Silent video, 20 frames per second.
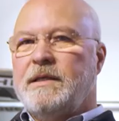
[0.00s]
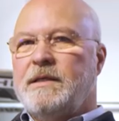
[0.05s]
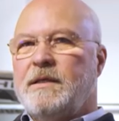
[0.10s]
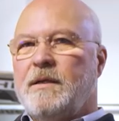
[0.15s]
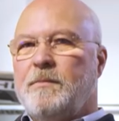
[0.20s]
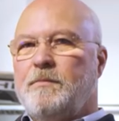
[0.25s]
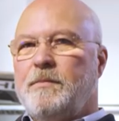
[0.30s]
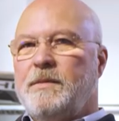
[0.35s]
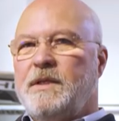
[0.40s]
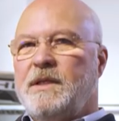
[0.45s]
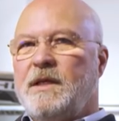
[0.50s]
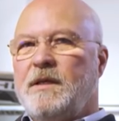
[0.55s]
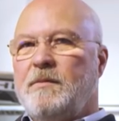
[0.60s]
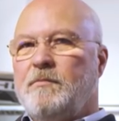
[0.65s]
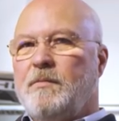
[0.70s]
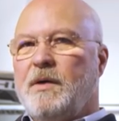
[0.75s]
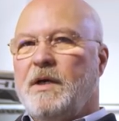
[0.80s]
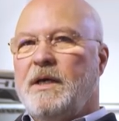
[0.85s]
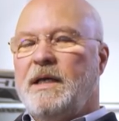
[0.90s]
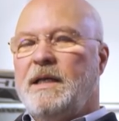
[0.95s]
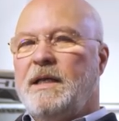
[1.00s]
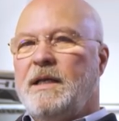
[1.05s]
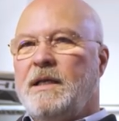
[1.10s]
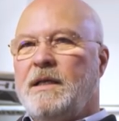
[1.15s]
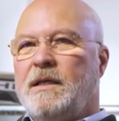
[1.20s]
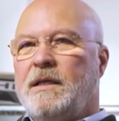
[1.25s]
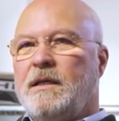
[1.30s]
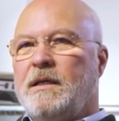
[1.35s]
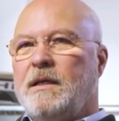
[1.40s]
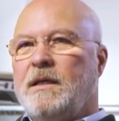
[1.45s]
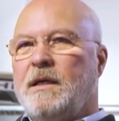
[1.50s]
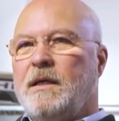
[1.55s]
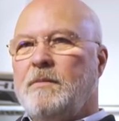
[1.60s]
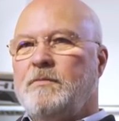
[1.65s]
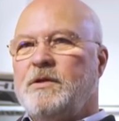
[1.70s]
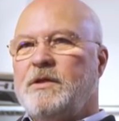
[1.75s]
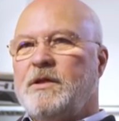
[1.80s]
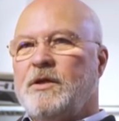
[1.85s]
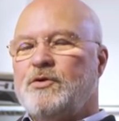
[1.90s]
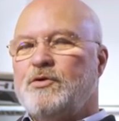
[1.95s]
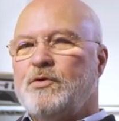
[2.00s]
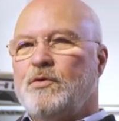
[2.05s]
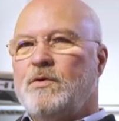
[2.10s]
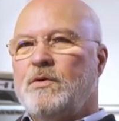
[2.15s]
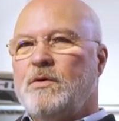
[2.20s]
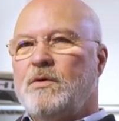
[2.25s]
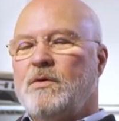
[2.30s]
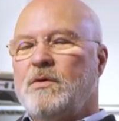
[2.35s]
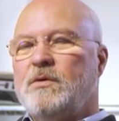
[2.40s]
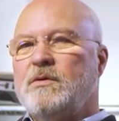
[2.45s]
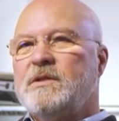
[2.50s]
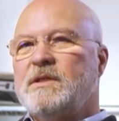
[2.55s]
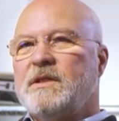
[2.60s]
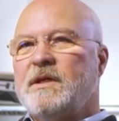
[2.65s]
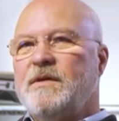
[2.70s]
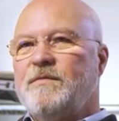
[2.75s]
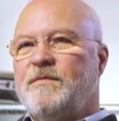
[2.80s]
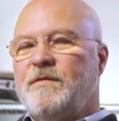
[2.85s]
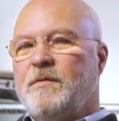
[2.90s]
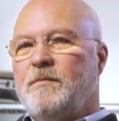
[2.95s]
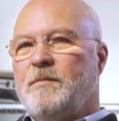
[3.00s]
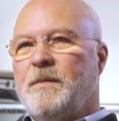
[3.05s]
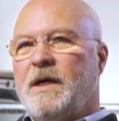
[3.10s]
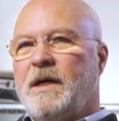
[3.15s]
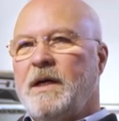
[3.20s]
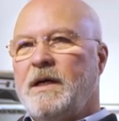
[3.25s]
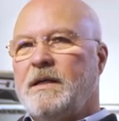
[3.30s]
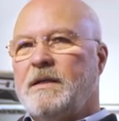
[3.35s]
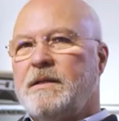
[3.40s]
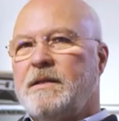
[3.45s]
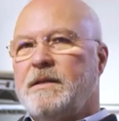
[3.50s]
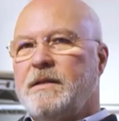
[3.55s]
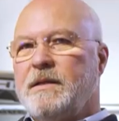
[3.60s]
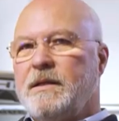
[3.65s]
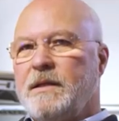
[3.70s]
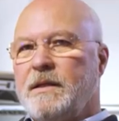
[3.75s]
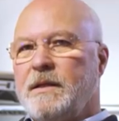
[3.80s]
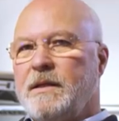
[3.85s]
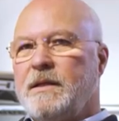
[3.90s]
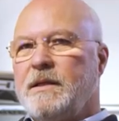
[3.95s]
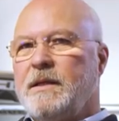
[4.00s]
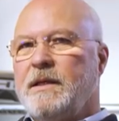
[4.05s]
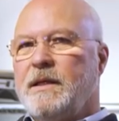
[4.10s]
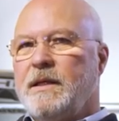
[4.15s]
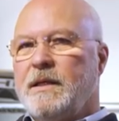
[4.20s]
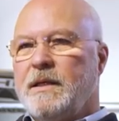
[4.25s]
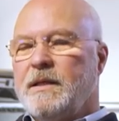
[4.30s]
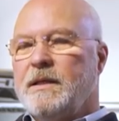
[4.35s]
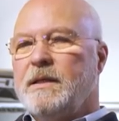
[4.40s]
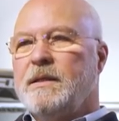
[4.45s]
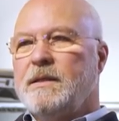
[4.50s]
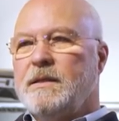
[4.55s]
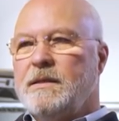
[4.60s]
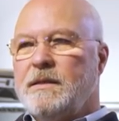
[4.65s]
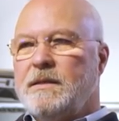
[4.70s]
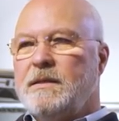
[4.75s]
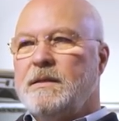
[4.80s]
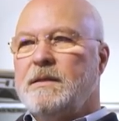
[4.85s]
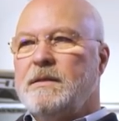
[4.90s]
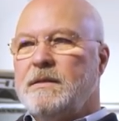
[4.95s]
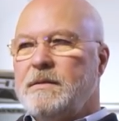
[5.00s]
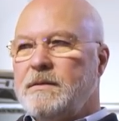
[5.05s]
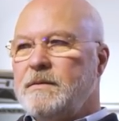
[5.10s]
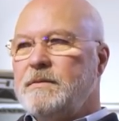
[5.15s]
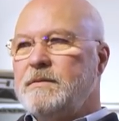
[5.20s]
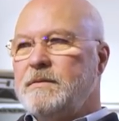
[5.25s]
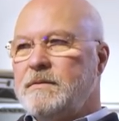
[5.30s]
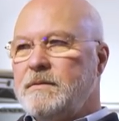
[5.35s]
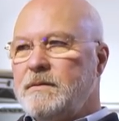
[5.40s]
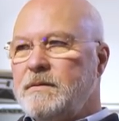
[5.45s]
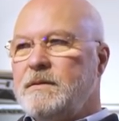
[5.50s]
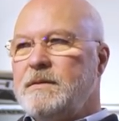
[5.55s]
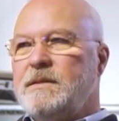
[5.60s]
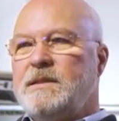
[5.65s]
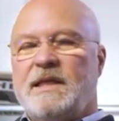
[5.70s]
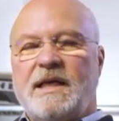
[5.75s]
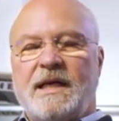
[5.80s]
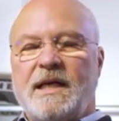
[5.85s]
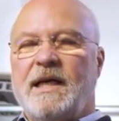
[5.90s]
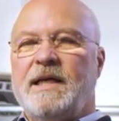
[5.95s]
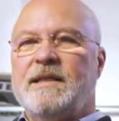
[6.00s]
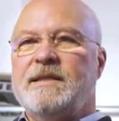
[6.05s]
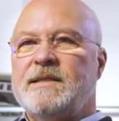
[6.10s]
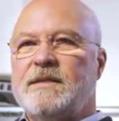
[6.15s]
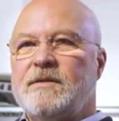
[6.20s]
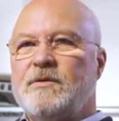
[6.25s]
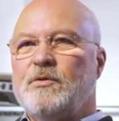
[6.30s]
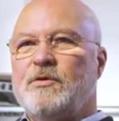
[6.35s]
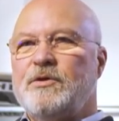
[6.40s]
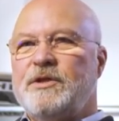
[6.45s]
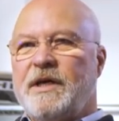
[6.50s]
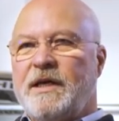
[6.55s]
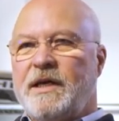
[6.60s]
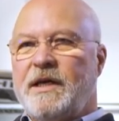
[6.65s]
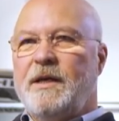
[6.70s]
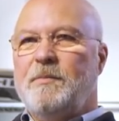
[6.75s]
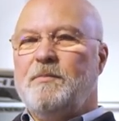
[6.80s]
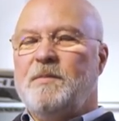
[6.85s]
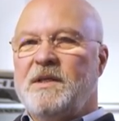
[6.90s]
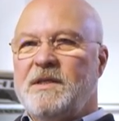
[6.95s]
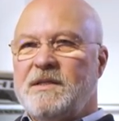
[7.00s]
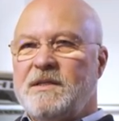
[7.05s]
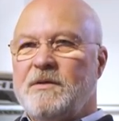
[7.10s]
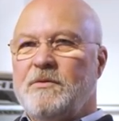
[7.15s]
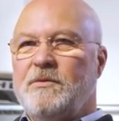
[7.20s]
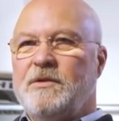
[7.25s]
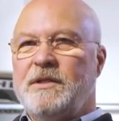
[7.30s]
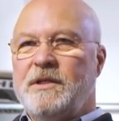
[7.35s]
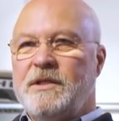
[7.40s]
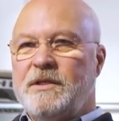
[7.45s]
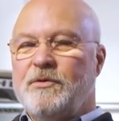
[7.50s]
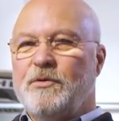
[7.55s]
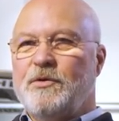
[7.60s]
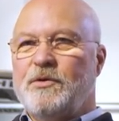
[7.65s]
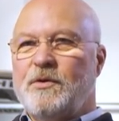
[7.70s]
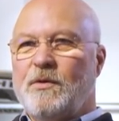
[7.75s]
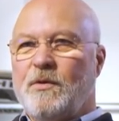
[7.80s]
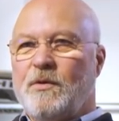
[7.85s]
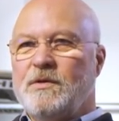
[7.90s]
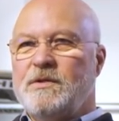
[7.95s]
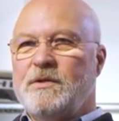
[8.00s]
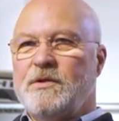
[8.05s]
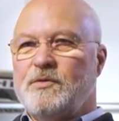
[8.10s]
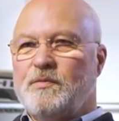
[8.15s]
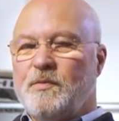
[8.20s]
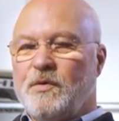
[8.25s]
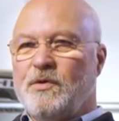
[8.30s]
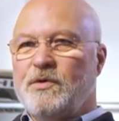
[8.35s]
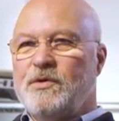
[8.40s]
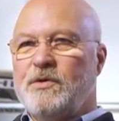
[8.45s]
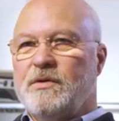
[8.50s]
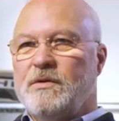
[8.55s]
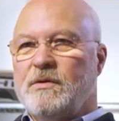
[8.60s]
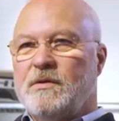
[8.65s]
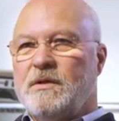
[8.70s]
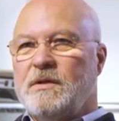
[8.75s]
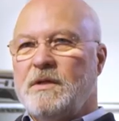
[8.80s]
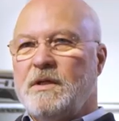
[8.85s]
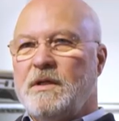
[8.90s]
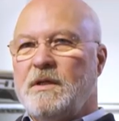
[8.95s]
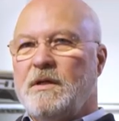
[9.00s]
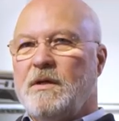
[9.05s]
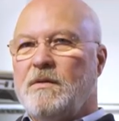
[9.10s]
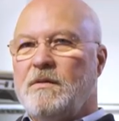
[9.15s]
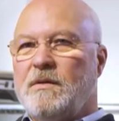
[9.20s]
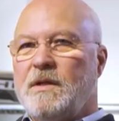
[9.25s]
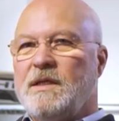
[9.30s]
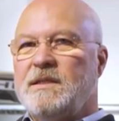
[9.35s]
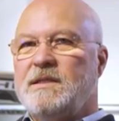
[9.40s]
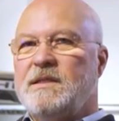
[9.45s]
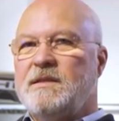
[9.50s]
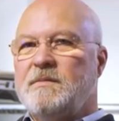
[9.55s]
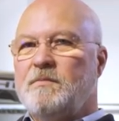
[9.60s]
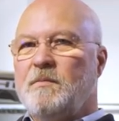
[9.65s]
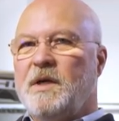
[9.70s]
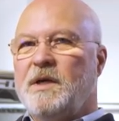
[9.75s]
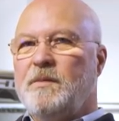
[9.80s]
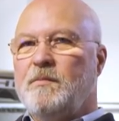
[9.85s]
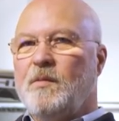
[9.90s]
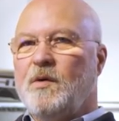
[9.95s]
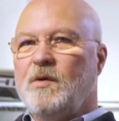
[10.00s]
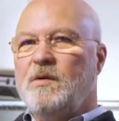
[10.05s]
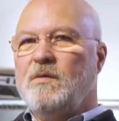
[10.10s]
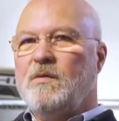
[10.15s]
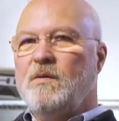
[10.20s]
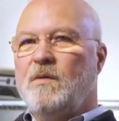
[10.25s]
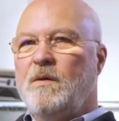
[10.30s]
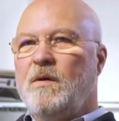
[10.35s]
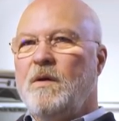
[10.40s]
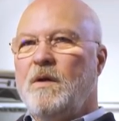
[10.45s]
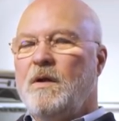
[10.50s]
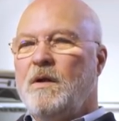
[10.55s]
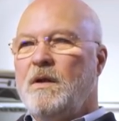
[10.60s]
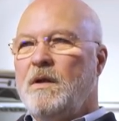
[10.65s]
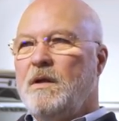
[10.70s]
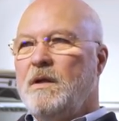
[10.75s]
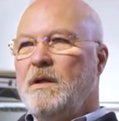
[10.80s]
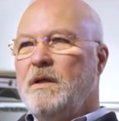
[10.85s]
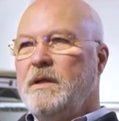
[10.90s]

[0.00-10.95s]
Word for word: Those two were really a lucky find for me. They don't talk big. They shine with results. That is my motto as well.